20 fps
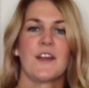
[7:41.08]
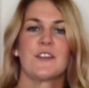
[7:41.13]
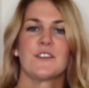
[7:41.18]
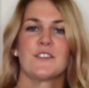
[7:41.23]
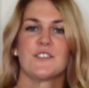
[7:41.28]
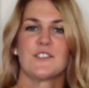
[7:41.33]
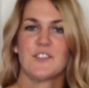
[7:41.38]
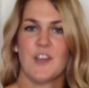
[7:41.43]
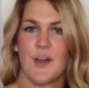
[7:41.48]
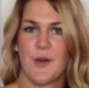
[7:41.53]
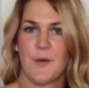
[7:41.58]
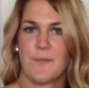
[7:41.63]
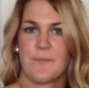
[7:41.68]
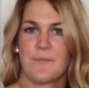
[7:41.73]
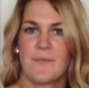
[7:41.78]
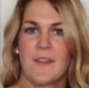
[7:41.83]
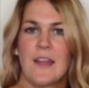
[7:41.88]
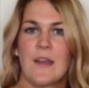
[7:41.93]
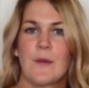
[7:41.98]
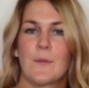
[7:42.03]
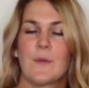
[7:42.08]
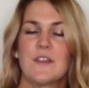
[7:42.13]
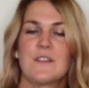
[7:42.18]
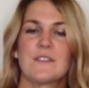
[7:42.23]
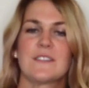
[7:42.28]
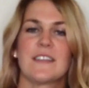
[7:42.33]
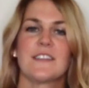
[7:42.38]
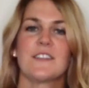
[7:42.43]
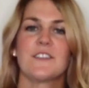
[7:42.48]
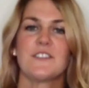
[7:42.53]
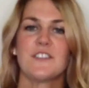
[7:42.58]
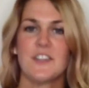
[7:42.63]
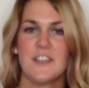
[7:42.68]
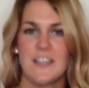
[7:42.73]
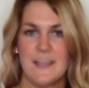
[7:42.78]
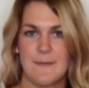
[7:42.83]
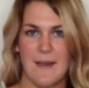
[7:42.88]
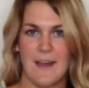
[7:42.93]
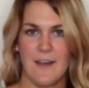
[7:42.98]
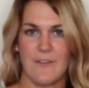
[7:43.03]
So when you send out your
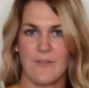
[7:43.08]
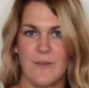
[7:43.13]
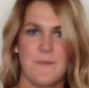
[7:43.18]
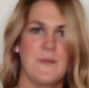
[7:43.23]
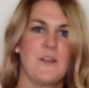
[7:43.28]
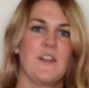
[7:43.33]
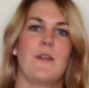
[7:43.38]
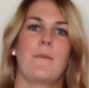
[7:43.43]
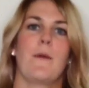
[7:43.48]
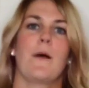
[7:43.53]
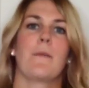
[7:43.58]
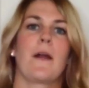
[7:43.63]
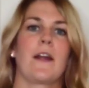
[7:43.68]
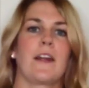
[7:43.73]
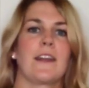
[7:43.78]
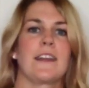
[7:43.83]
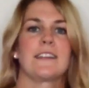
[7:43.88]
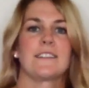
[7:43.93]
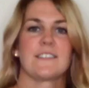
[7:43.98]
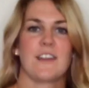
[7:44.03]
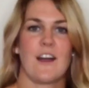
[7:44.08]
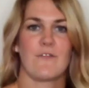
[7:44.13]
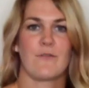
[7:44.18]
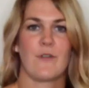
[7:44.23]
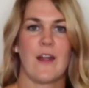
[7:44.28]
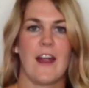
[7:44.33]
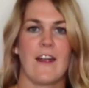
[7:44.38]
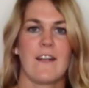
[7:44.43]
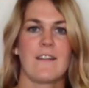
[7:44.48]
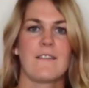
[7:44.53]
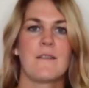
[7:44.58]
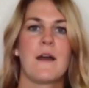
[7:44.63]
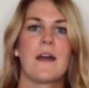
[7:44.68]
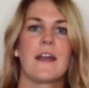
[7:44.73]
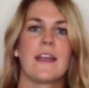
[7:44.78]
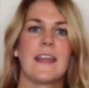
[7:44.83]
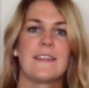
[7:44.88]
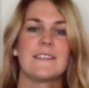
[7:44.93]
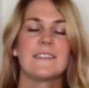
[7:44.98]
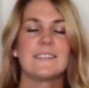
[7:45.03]
email from your email marketing software,
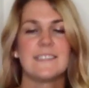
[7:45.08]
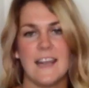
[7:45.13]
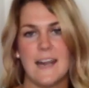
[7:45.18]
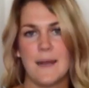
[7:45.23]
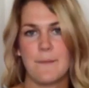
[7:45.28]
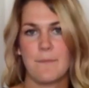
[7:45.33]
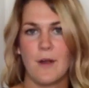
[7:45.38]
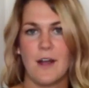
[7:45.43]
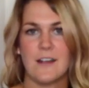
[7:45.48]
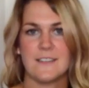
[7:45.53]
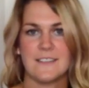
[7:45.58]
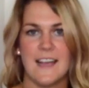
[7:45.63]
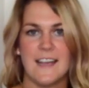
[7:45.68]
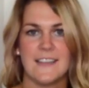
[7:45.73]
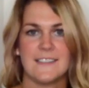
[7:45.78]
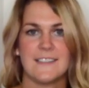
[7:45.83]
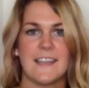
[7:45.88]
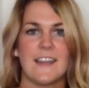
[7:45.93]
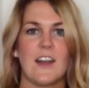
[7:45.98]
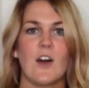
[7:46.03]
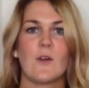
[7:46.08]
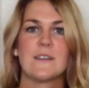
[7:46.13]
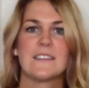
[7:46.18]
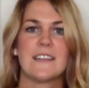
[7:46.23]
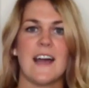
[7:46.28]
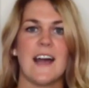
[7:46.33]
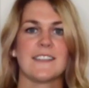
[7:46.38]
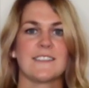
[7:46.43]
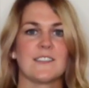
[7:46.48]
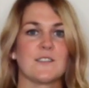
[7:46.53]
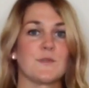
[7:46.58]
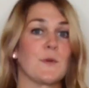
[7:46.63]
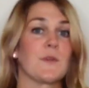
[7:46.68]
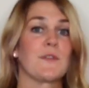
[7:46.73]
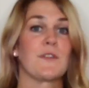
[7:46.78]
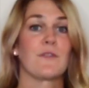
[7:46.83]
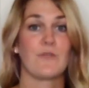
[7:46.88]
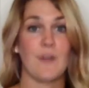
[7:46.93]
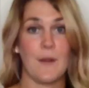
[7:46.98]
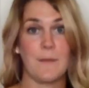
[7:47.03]
in the setup process, it always asks
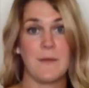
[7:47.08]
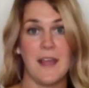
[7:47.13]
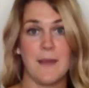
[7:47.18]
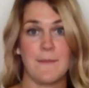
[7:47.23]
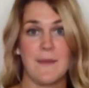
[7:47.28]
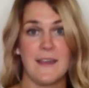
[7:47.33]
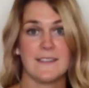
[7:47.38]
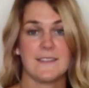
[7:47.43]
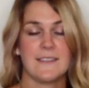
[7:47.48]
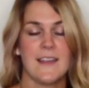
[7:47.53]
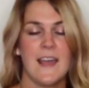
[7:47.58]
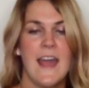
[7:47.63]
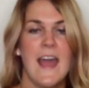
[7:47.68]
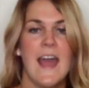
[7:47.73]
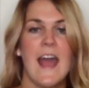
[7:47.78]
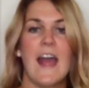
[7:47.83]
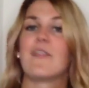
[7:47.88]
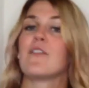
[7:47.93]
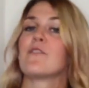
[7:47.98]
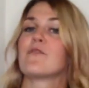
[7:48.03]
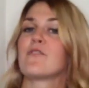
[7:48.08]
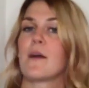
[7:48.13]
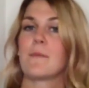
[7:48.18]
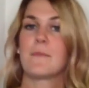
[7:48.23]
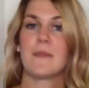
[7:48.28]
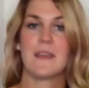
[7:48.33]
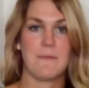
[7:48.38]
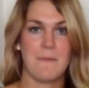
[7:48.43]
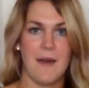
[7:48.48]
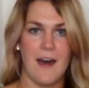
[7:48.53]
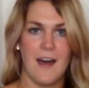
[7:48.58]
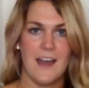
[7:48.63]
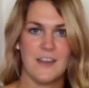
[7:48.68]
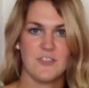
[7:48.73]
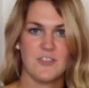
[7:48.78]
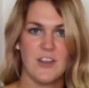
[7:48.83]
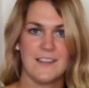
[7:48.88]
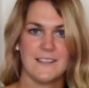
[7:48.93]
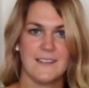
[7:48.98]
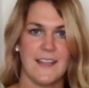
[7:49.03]
what the from name is and the from email
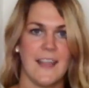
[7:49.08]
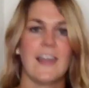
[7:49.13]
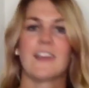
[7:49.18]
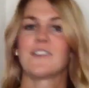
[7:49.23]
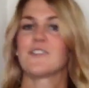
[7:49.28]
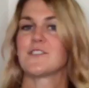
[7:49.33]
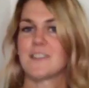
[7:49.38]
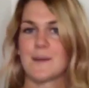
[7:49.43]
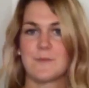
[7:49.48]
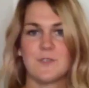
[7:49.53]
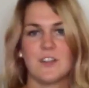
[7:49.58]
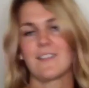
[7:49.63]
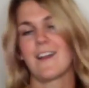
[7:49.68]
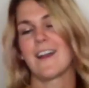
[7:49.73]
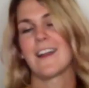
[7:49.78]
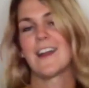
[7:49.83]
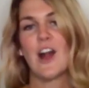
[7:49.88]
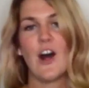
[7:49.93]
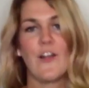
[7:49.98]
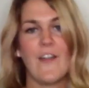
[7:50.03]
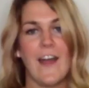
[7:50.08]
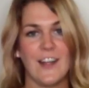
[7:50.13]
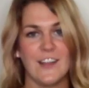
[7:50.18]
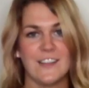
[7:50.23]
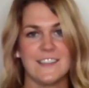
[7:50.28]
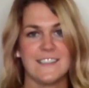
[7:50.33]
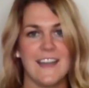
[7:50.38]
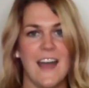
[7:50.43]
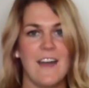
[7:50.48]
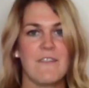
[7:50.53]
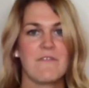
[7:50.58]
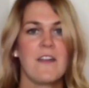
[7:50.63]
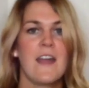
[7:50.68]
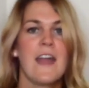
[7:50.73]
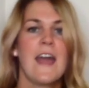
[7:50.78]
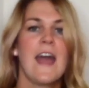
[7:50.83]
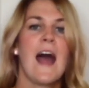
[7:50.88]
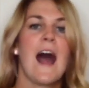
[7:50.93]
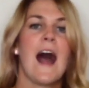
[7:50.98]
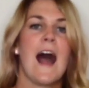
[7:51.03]
address and your subject line and all that good stuff.
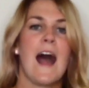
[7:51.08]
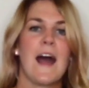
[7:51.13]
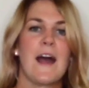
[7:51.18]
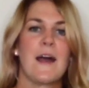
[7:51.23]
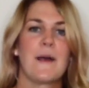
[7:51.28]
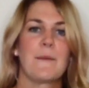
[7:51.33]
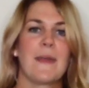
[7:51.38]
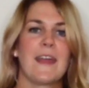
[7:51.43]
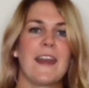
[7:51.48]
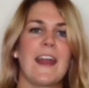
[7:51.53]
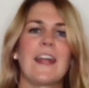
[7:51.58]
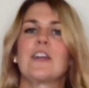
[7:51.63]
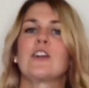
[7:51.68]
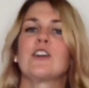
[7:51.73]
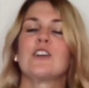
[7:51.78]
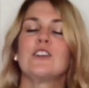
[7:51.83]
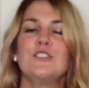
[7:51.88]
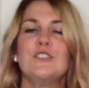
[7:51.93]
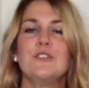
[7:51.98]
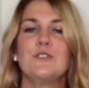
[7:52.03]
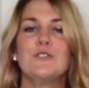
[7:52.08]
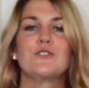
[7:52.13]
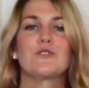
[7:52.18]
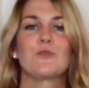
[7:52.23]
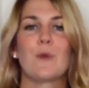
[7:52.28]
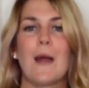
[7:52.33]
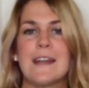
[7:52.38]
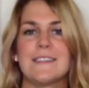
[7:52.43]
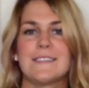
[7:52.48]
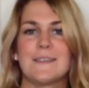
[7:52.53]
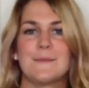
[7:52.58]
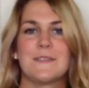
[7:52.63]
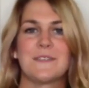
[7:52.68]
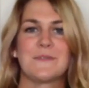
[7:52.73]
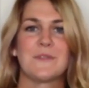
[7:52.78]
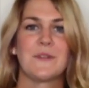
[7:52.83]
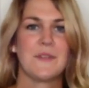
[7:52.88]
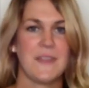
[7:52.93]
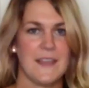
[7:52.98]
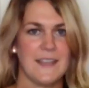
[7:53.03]
And I encourage you to try some
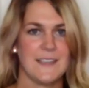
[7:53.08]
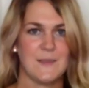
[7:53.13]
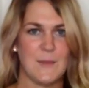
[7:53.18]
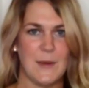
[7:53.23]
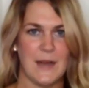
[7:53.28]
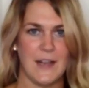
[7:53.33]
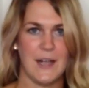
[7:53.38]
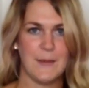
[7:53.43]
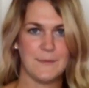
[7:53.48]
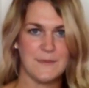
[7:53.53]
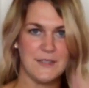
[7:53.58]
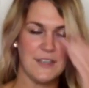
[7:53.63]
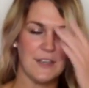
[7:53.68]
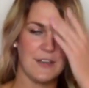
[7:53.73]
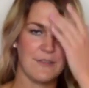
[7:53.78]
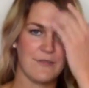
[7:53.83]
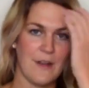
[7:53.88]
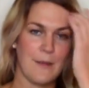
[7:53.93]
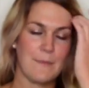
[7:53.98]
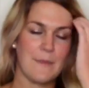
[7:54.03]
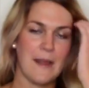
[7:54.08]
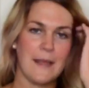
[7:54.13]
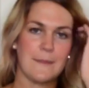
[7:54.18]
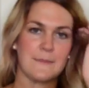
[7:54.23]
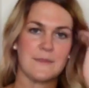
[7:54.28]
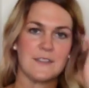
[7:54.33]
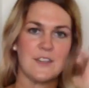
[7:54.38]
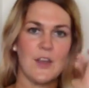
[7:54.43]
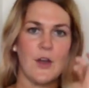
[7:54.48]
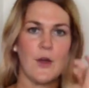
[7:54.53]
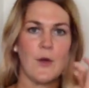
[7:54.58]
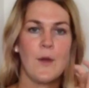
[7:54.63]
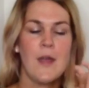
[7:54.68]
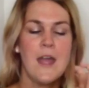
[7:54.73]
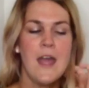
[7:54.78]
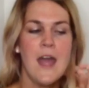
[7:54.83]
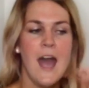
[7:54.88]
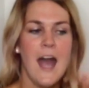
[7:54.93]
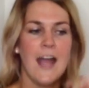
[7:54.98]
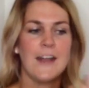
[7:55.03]
different things when it comes to your from names. So
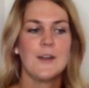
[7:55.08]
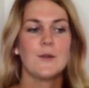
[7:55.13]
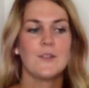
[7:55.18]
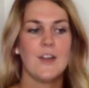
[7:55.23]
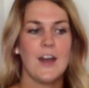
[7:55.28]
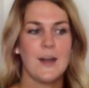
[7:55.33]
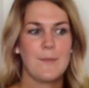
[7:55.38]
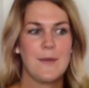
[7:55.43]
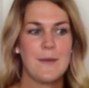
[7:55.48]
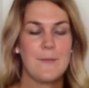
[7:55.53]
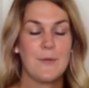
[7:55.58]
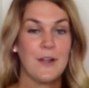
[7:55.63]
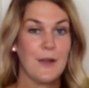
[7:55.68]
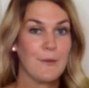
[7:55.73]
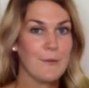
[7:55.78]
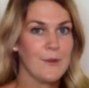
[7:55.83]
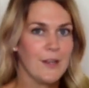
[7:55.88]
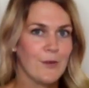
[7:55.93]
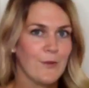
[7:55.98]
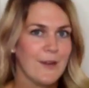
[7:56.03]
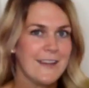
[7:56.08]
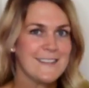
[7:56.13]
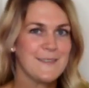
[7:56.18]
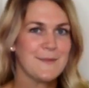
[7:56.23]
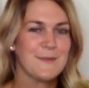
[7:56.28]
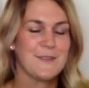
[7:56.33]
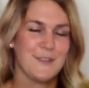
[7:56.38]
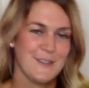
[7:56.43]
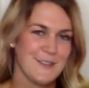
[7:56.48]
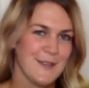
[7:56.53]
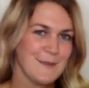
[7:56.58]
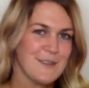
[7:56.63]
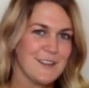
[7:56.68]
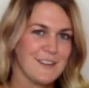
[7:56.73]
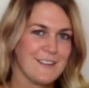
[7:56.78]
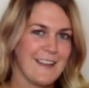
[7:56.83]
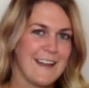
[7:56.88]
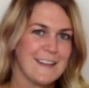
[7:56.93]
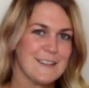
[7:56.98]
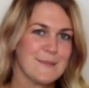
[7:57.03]
I know a lot of people get really crazy with their
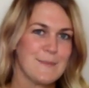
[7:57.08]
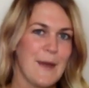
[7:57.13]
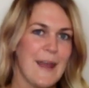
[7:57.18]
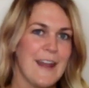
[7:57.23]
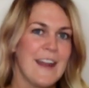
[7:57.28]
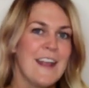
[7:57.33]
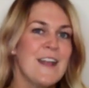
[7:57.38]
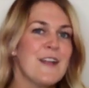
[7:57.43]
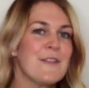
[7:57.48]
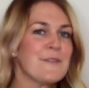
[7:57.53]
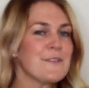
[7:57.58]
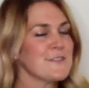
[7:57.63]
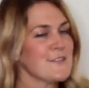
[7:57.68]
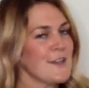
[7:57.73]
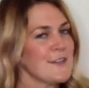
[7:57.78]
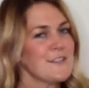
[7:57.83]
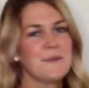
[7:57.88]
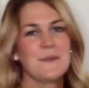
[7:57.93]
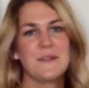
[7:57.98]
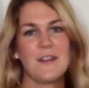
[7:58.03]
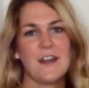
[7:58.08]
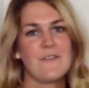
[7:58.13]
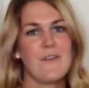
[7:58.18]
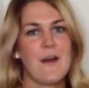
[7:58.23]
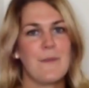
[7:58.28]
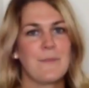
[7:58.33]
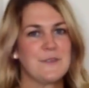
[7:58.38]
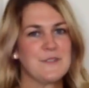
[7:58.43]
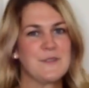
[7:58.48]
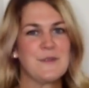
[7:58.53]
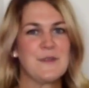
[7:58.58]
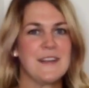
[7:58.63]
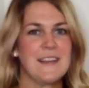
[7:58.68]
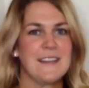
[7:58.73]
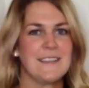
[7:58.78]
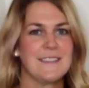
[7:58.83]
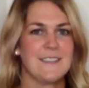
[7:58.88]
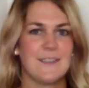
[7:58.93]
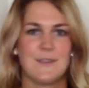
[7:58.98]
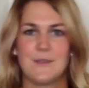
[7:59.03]
subject lines, but there's also a lot of
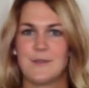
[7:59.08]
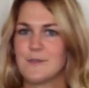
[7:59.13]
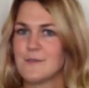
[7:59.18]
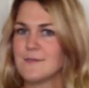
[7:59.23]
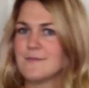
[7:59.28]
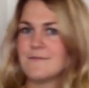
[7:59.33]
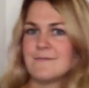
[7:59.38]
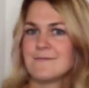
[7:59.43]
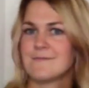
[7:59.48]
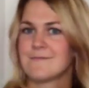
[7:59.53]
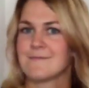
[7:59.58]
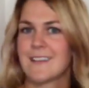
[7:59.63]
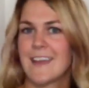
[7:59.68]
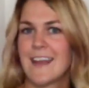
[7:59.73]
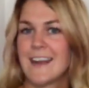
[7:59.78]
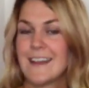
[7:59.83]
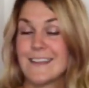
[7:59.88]
opportunity to get a